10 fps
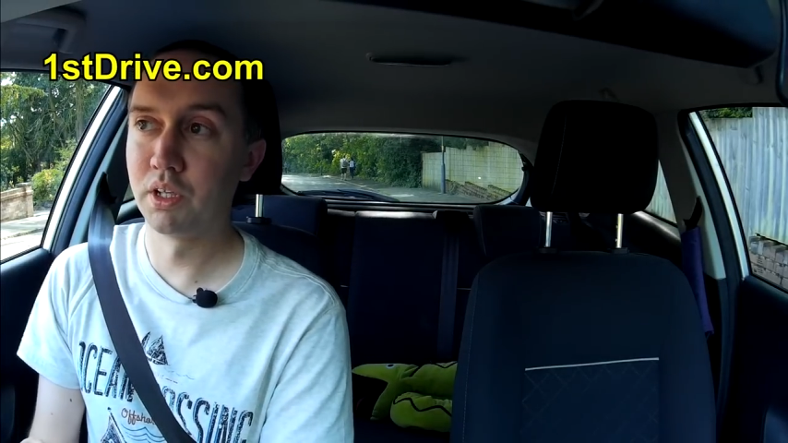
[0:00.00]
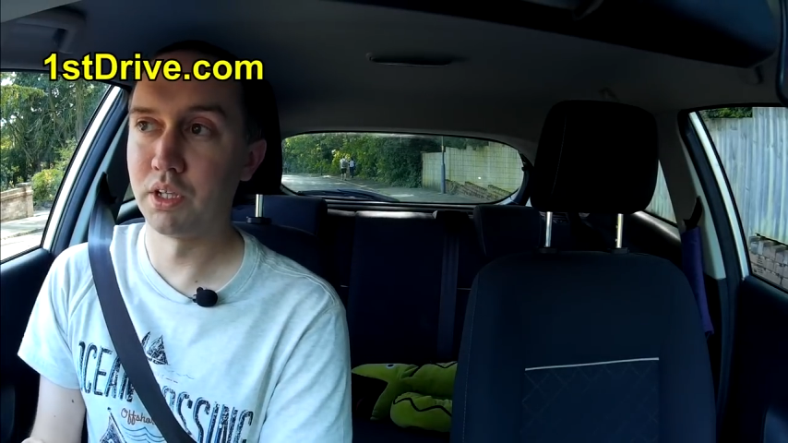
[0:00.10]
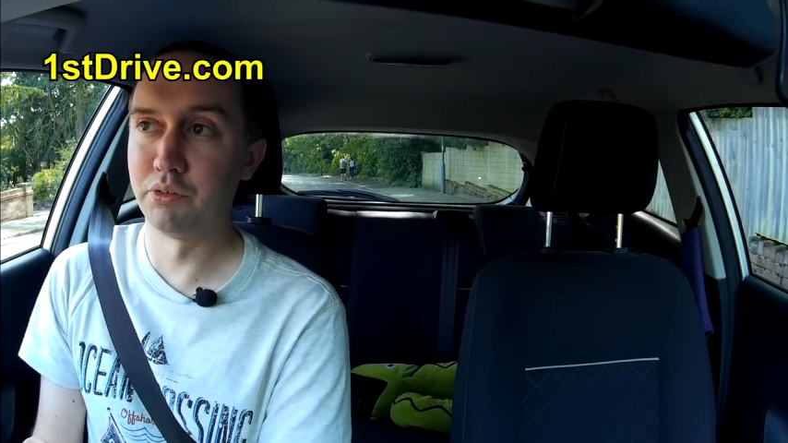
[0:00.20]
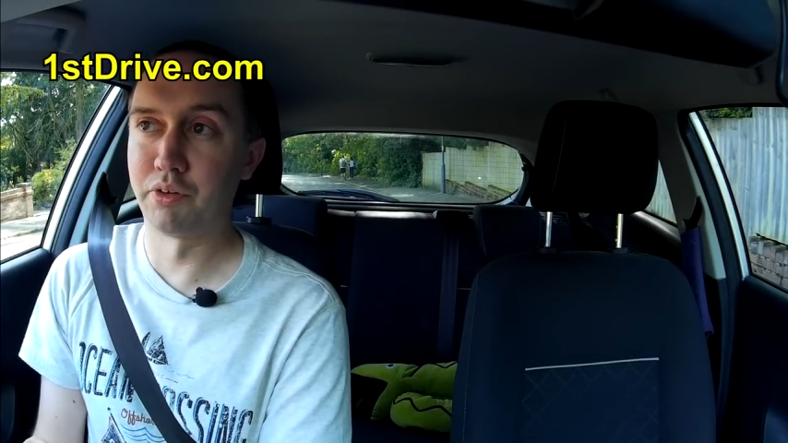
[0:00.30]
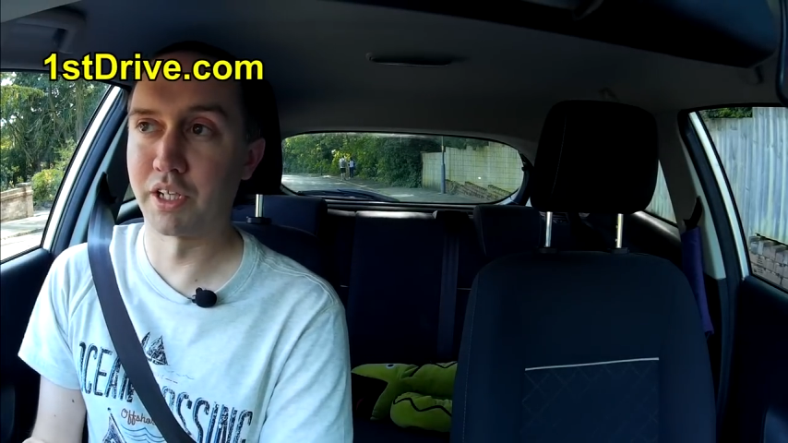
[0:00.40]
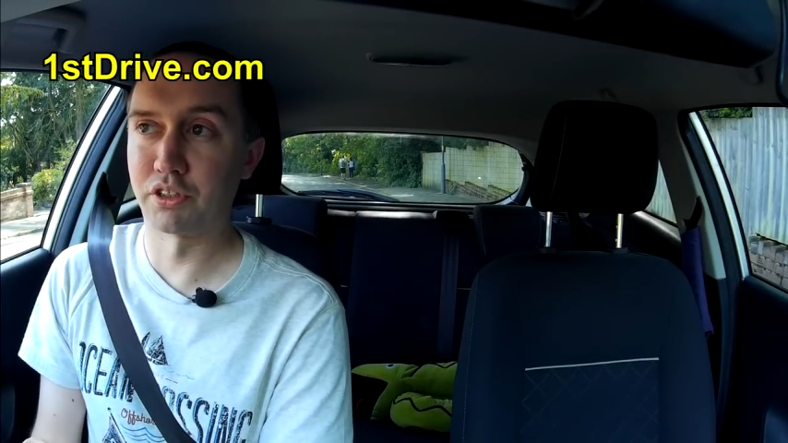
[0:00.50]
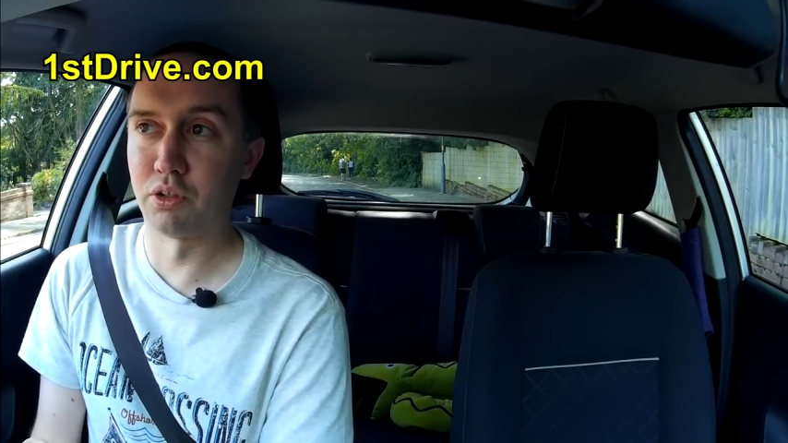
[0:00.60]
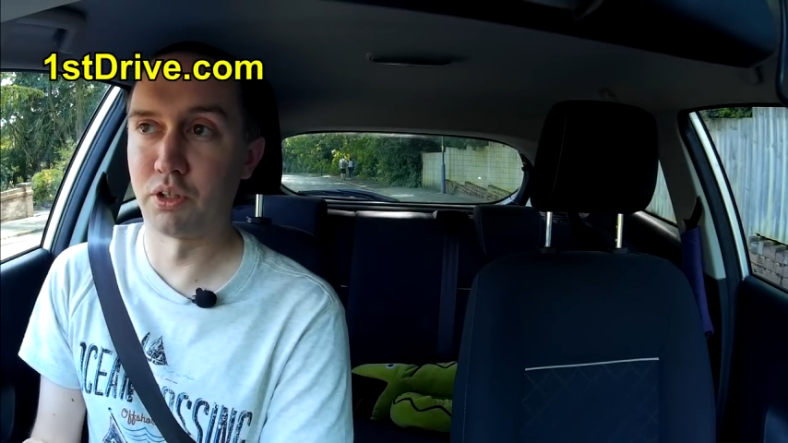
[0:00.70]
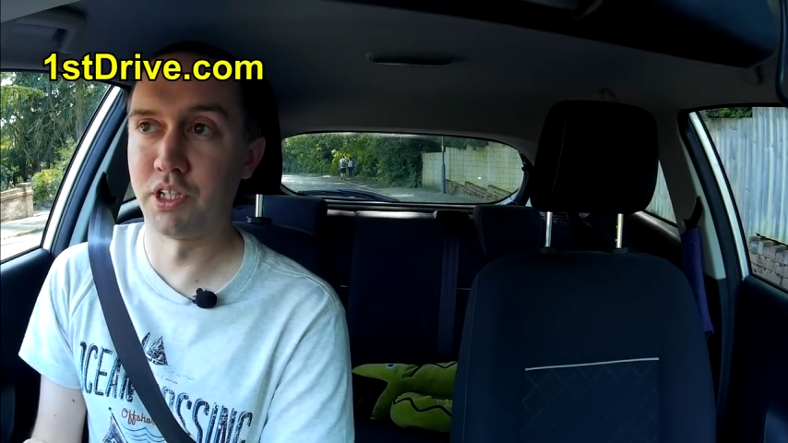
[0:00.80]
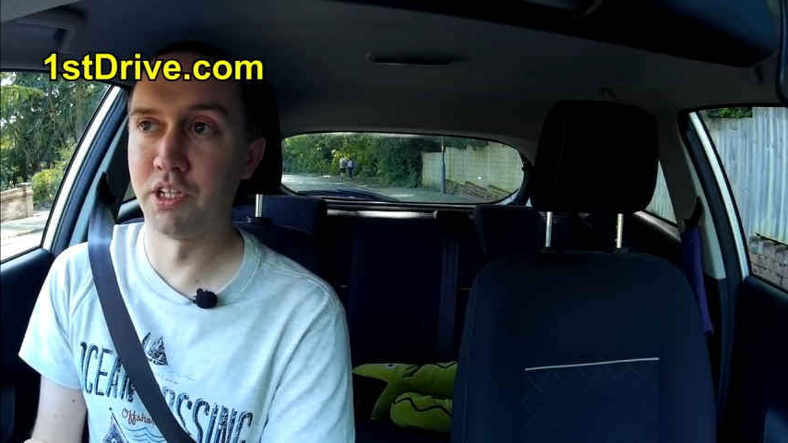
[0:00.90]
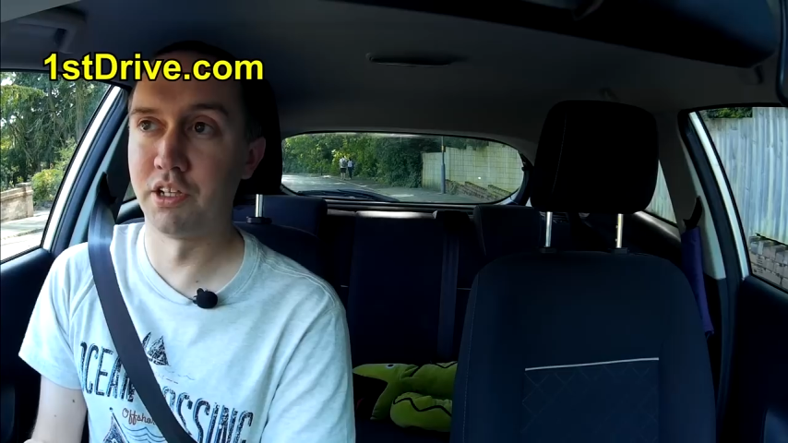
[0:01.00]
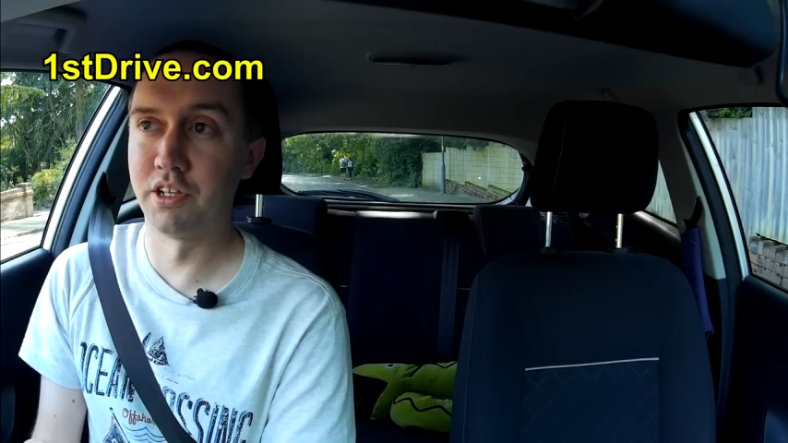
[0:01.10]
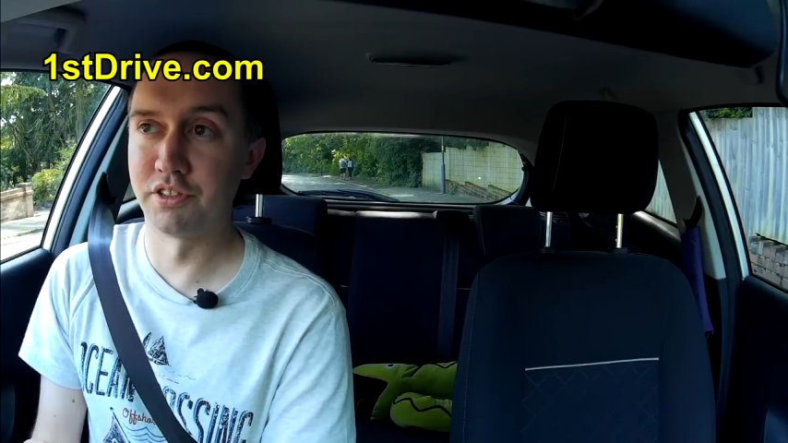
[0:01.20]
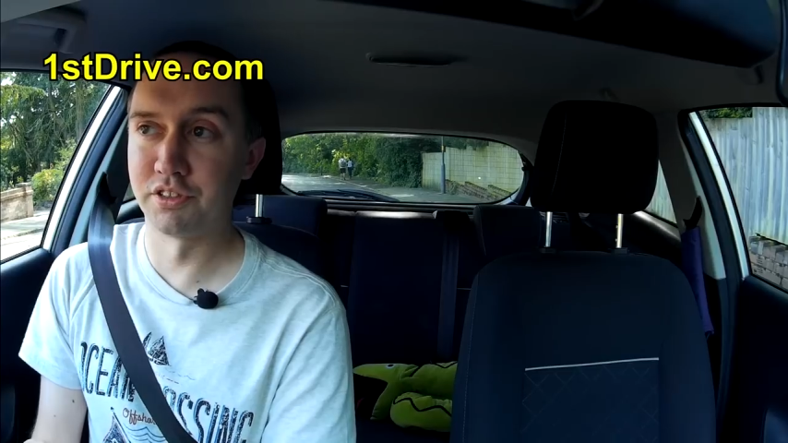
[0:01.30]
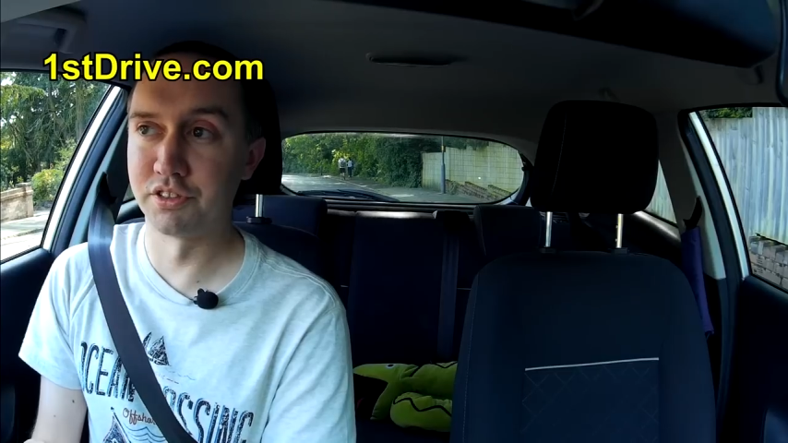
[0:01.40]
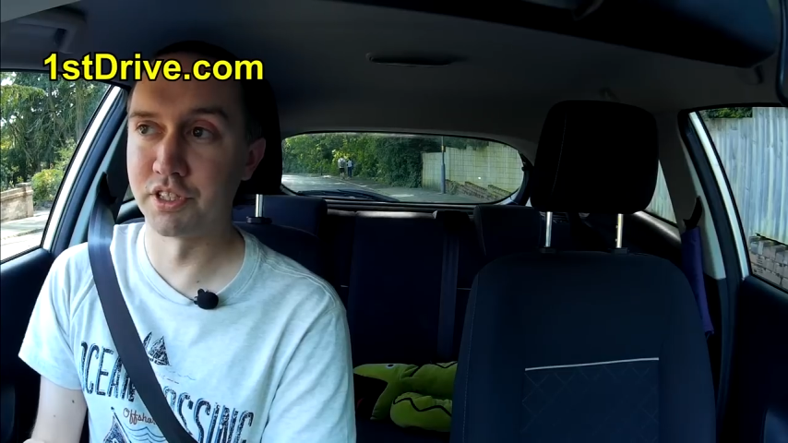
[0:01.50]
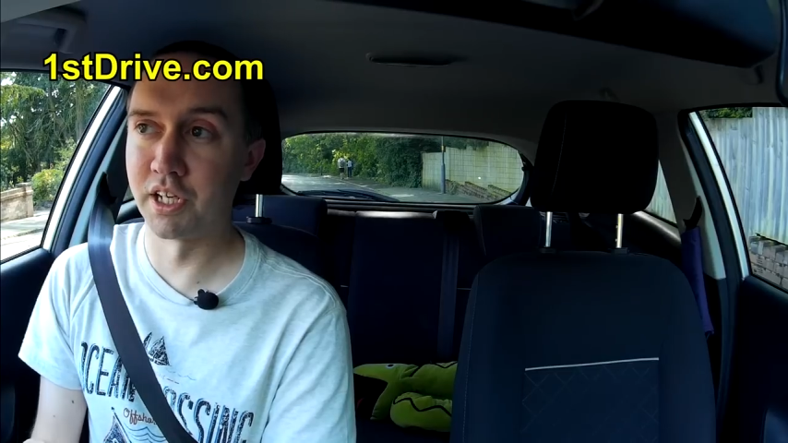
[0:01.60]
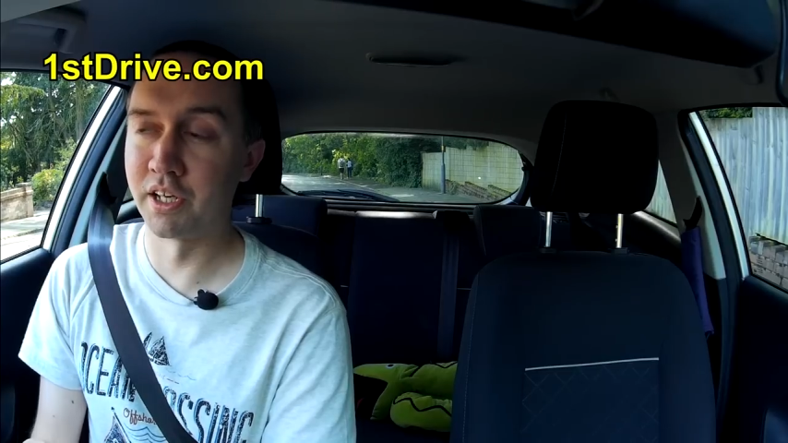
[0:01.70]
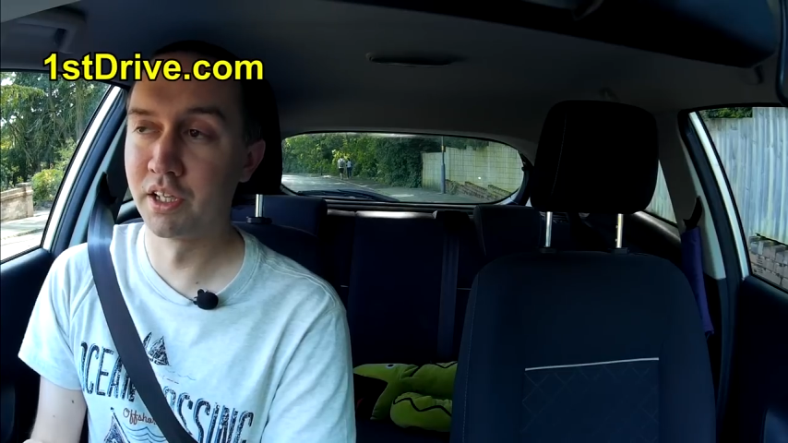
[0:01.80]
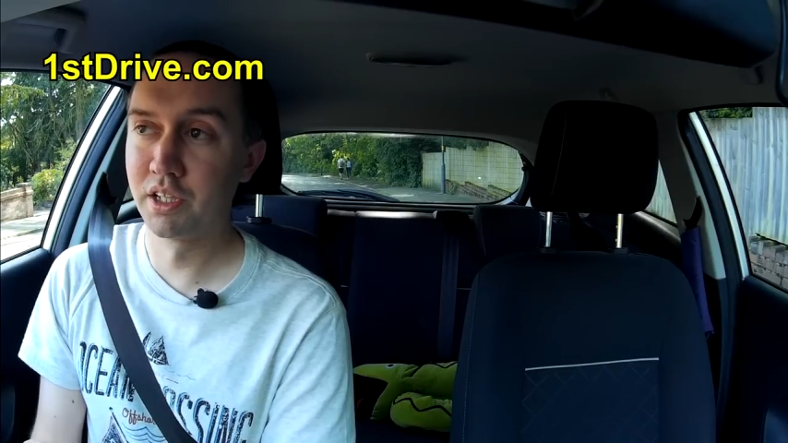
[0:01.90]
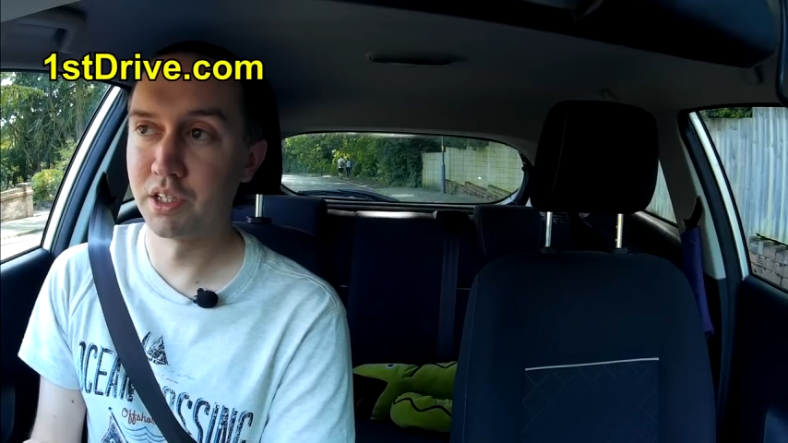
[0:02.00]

In fact looking in the distance there